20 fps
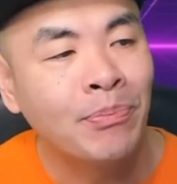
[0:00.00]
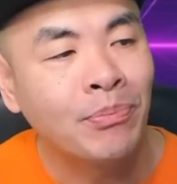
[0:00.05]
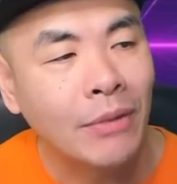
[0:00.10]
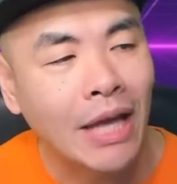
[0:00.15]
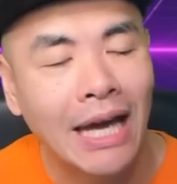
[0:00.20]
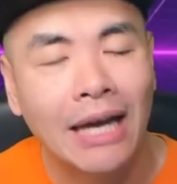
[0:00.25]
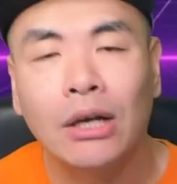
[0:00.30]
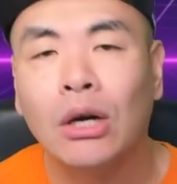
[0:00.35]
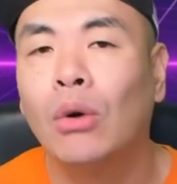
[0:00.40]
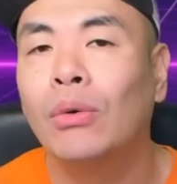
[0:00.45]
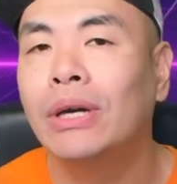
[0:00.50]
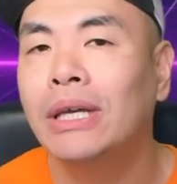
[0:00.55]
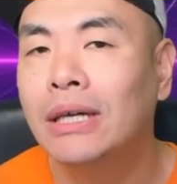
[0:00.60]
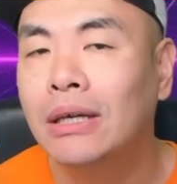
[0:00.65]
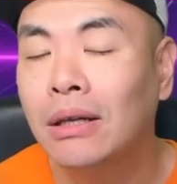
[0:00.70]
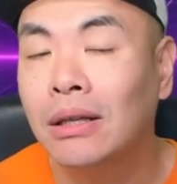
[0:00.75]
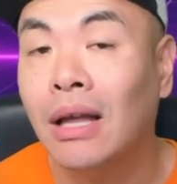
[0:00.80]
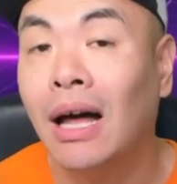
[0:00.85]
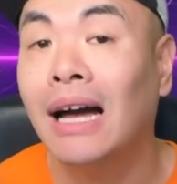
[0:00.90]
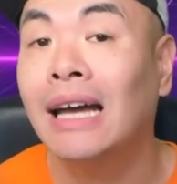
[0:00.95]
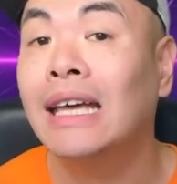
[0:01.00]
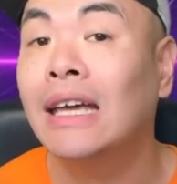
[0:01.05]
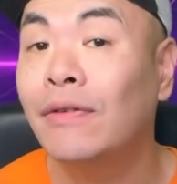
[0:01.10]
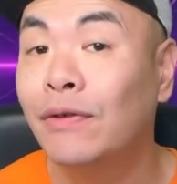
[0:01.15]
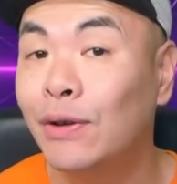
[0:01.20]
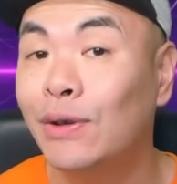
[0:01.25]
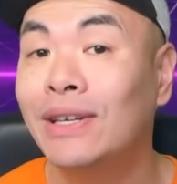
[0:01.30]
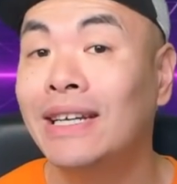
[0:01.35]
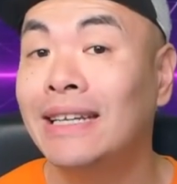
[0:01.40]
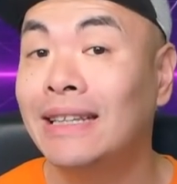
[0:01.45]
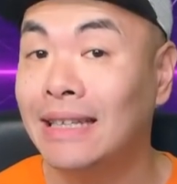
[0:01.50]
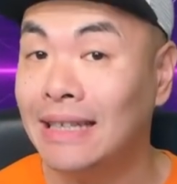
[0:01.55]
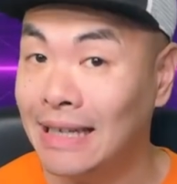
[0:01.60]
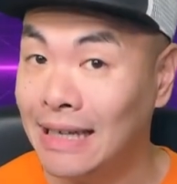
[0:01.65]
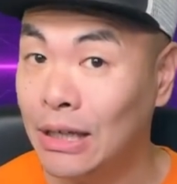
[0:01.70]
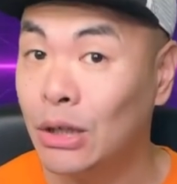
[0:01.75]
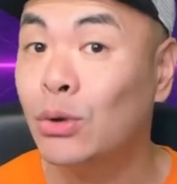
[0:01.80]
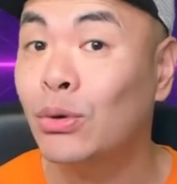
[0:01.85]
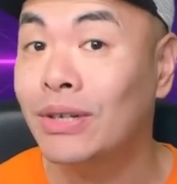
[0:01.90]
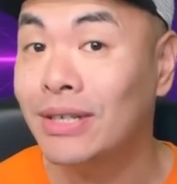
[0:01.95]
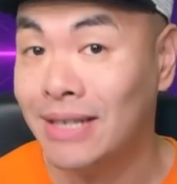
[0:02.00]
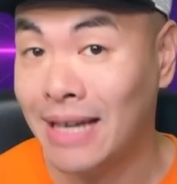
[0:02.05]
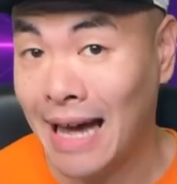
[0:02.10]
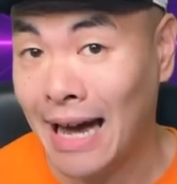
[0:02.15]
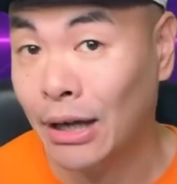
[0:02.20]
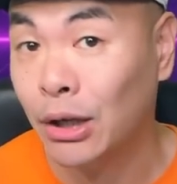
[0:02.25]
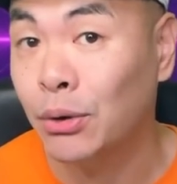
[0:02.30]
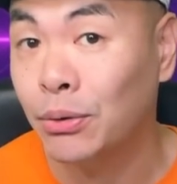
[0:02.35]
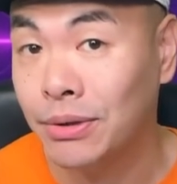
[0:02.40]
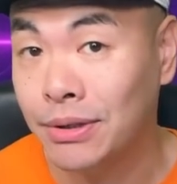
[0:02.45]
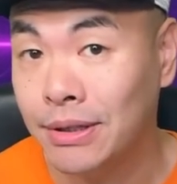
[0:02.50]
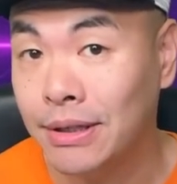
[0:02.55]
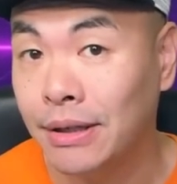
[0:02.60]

And go Eagle Eye if you need the increased accuracy.